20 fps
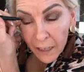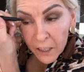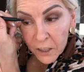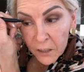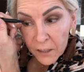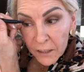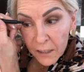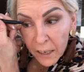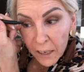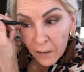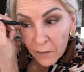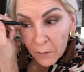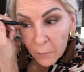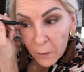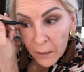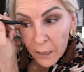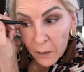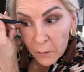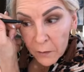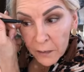I used to have,
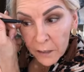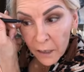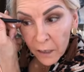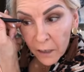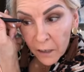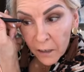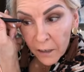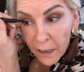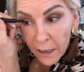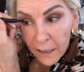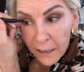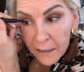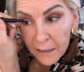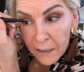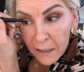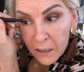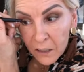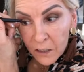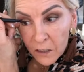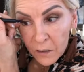when I was younger, I had
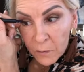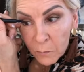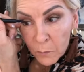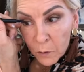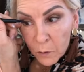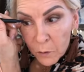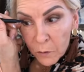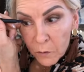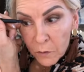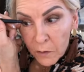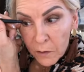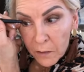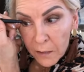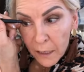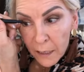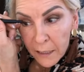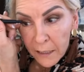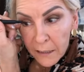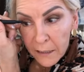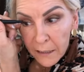such smooth,
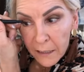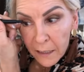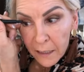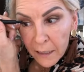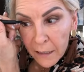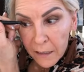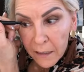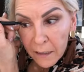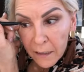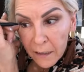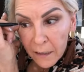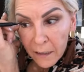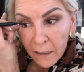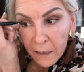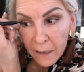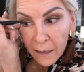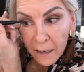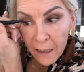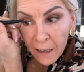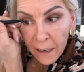tight skin.
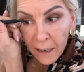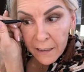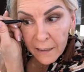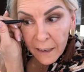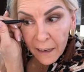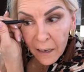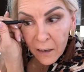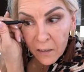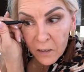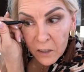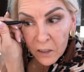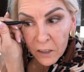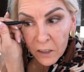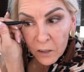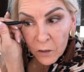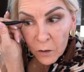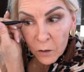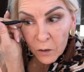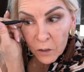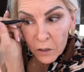And now as you
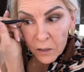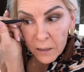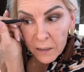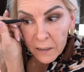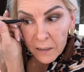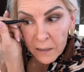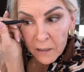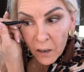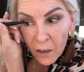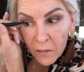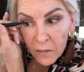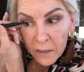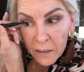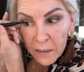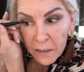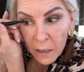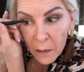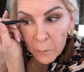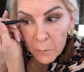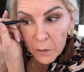get older, it
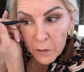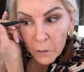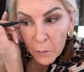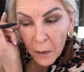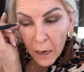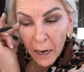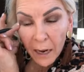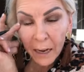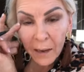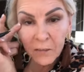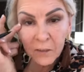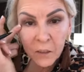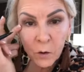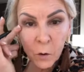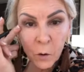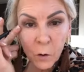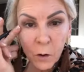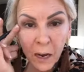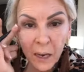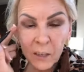softens up. So I have
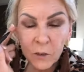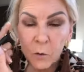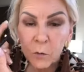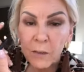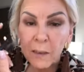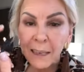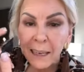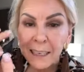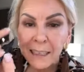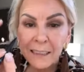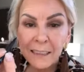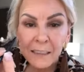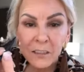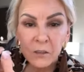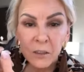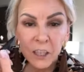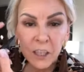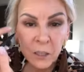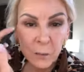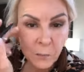to, I don't like to
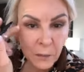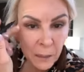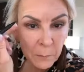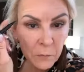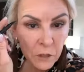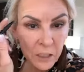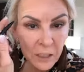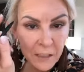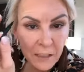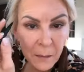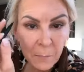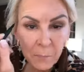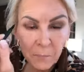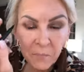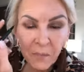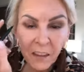stretch it, but I'm just,